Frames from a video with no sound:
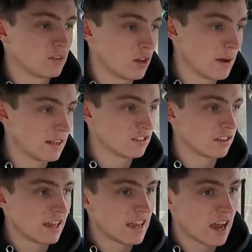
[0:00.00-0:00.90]
to
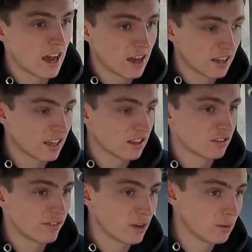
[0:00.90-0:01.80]
actually get
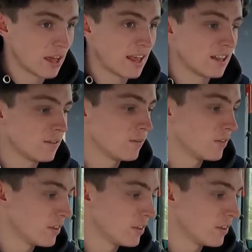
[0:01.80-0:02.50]
this field in.